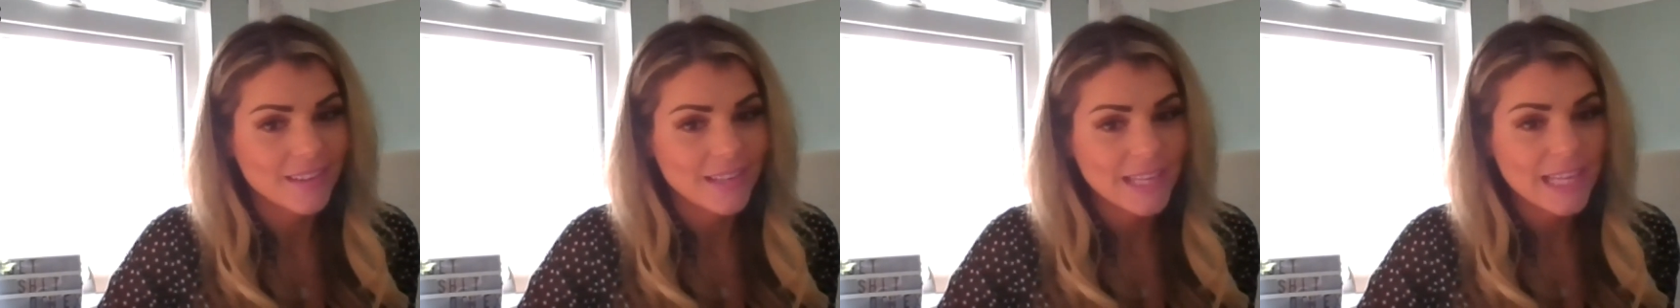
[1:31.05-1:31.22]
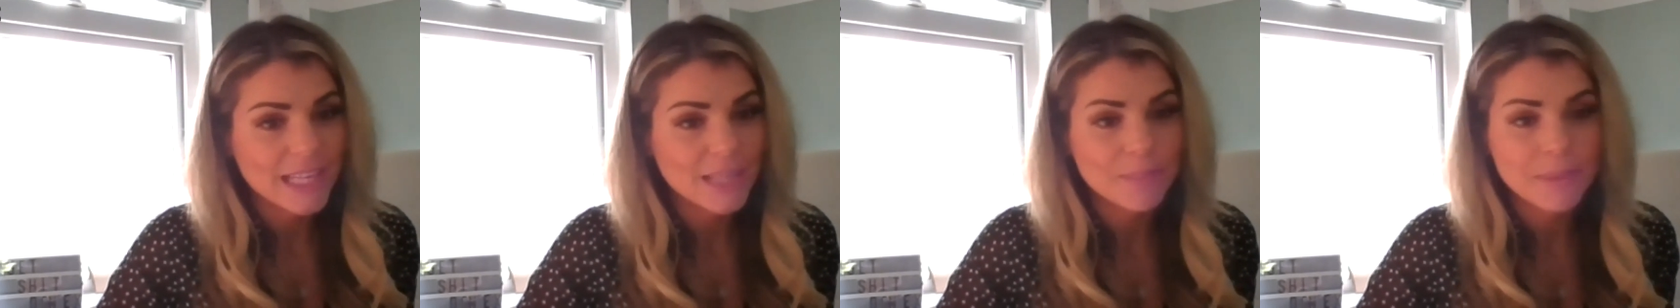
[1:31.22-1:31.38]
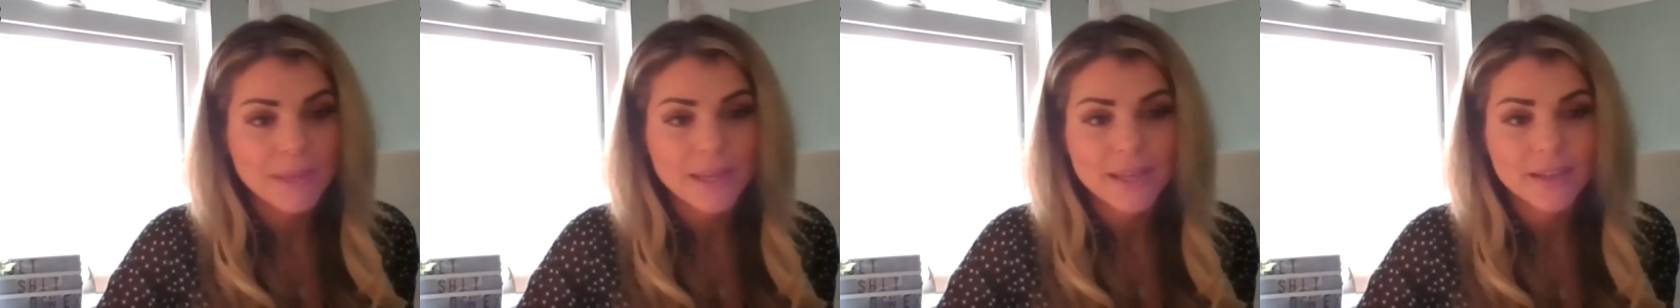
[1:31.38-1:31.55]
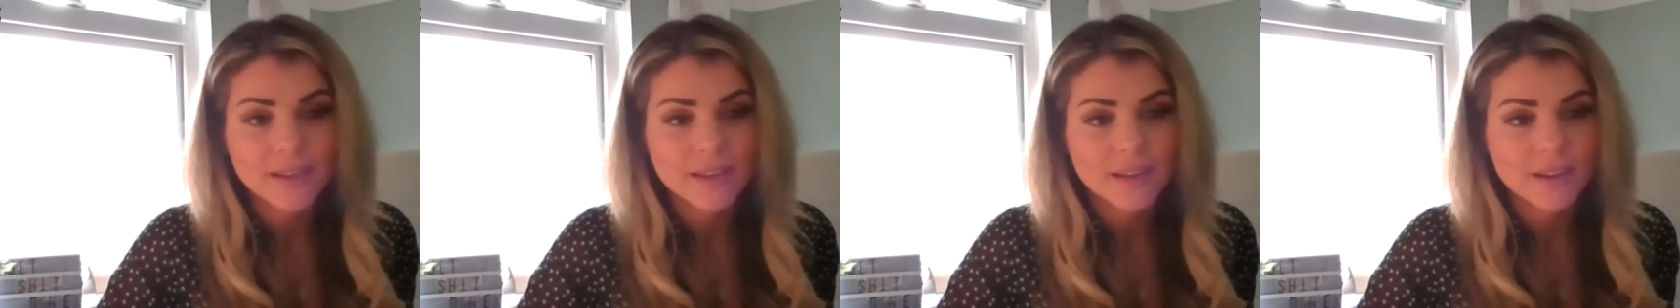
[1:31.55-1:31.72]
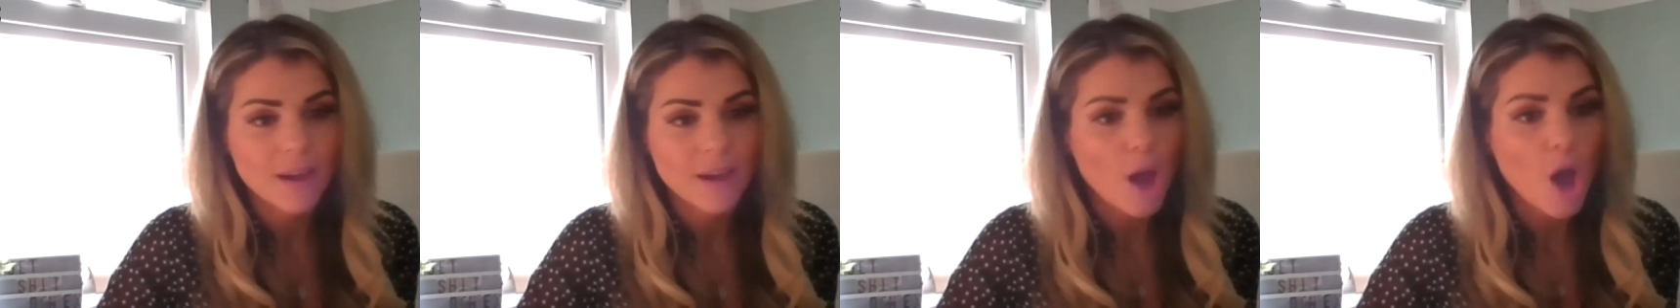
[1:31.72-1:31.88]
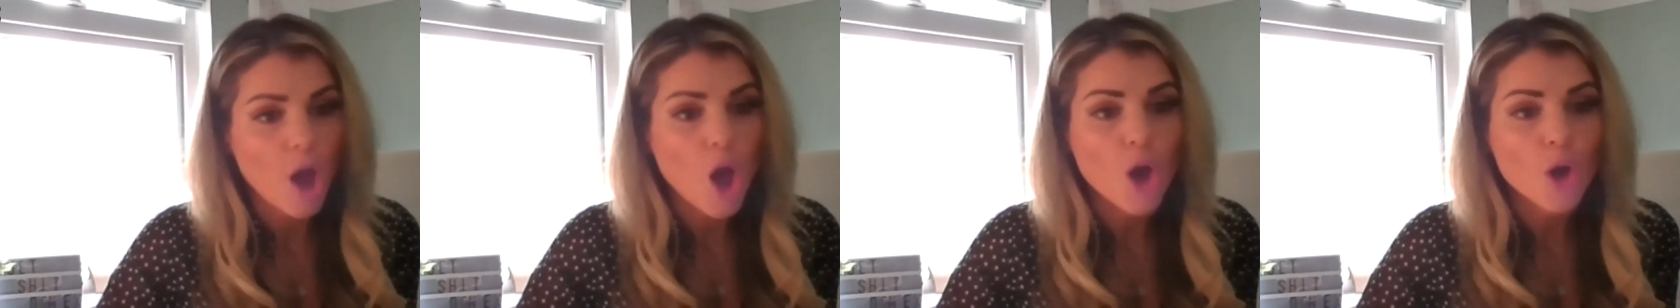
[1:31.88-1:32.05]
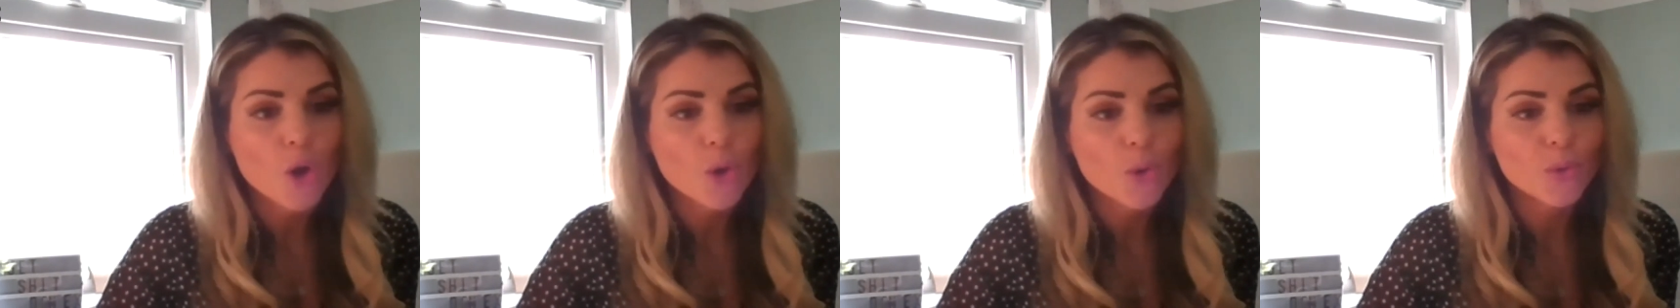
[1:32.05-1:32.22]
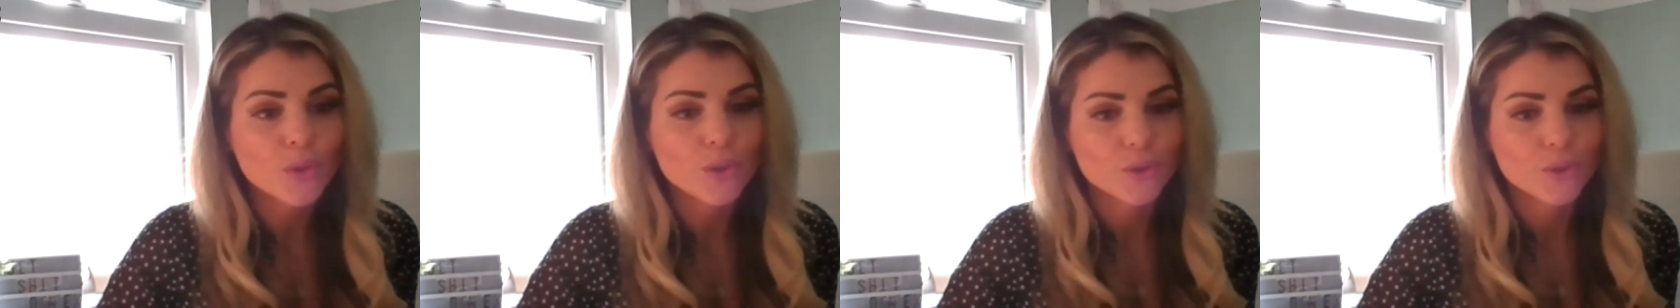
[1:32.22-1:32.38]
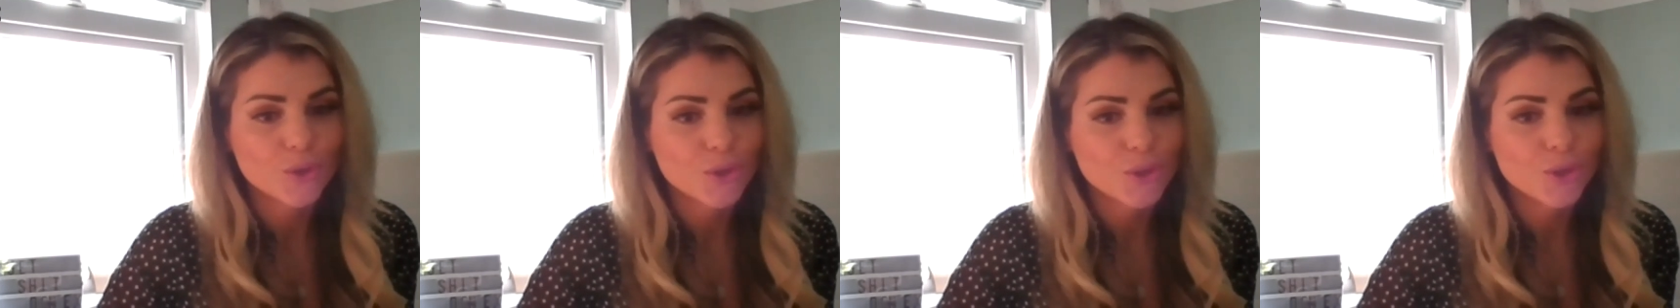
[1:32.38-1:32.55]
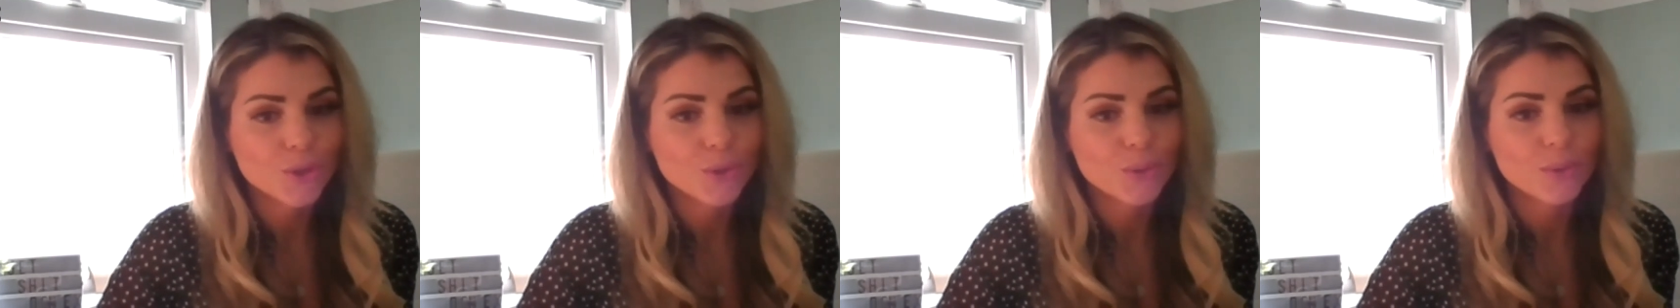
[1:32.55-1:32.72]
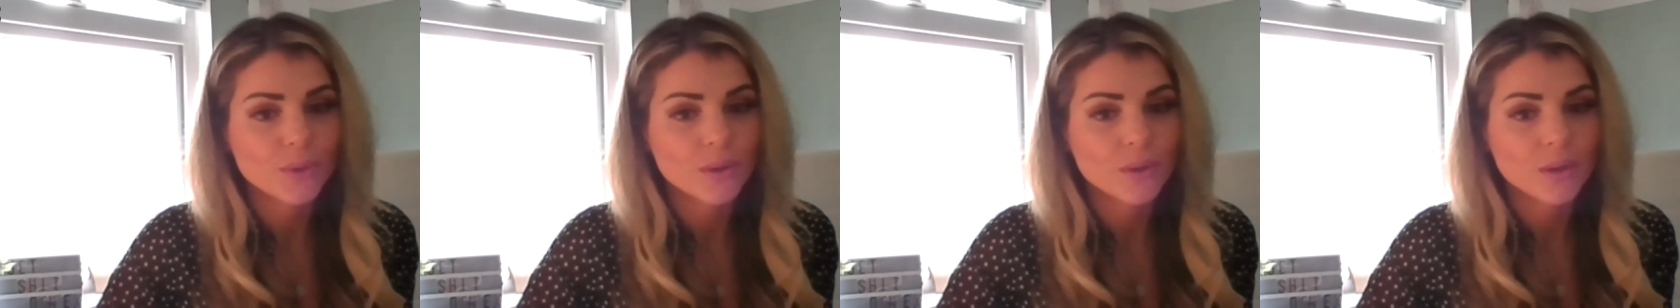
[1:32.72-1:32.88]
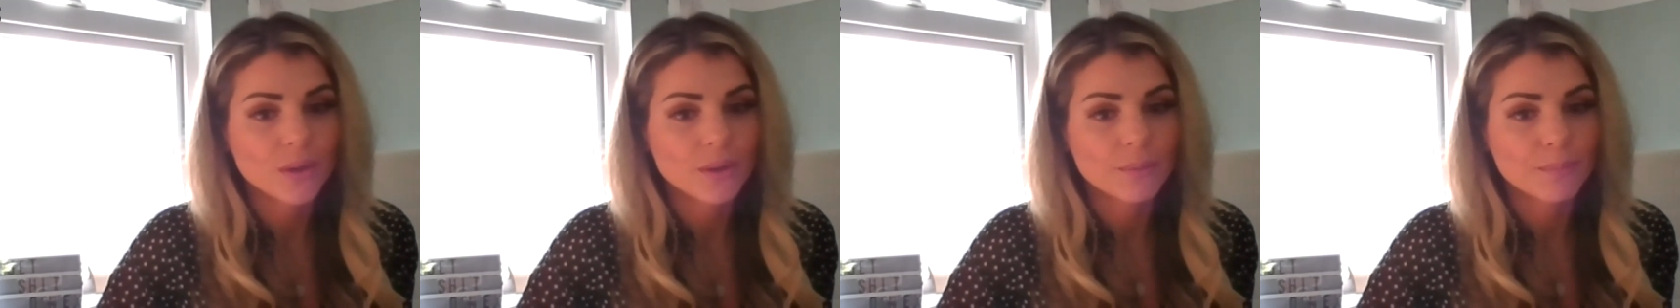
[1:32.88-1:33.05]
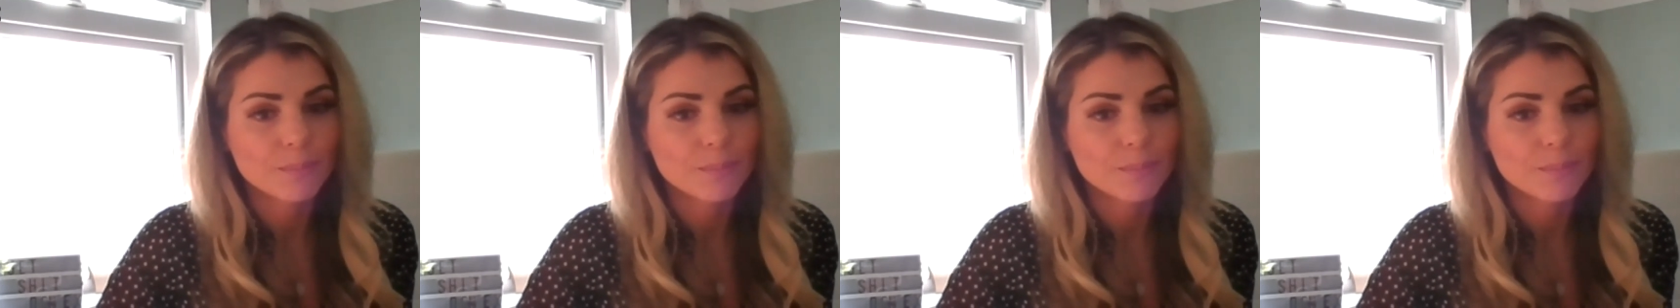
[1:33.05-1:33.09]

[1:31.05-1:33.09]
It'd be a whole new